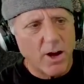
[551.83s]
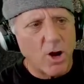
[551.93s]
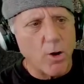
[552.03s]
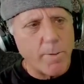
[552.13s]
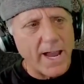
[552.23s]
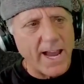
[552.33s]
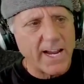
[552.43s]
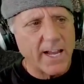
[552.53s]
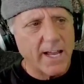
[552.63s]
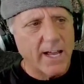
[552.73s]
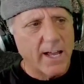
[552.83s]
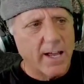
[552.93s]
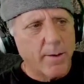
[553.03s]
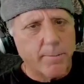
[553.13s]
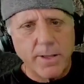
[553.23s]
opaque,
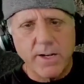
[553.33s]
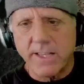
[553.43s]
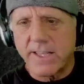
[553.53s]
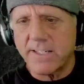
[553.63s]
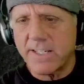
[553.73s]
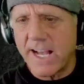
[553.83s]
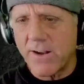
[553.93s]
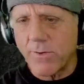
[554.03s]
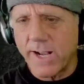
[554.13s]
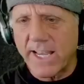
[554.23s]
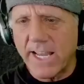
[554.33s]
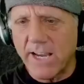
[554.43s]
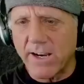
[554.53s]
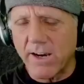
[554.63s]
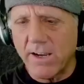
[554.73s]
but look, this cloud right
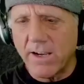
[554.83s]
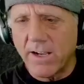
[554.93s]
here